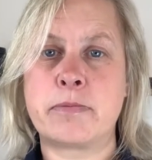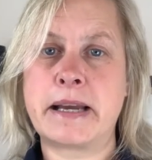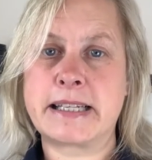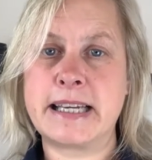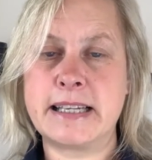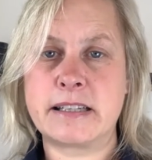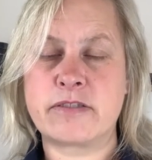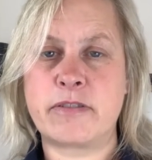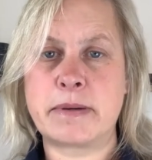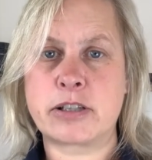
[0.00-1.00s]
make teasers
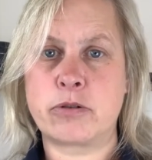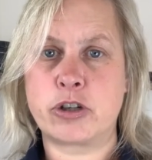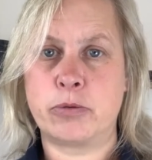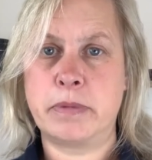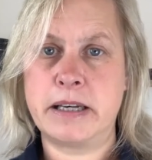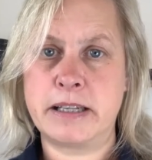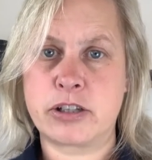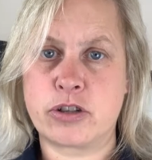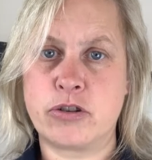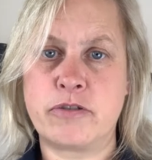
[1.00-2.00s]
for my social media
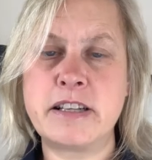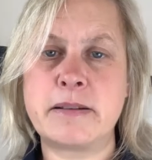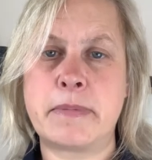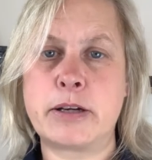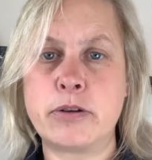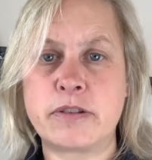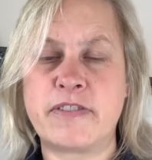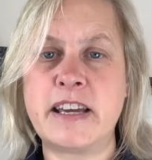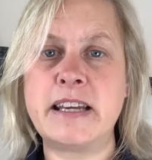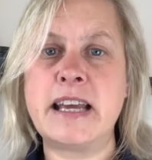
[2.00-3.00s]
stories and my
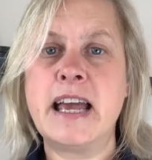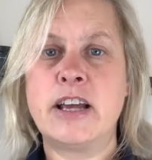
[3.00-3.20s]
newsfeed,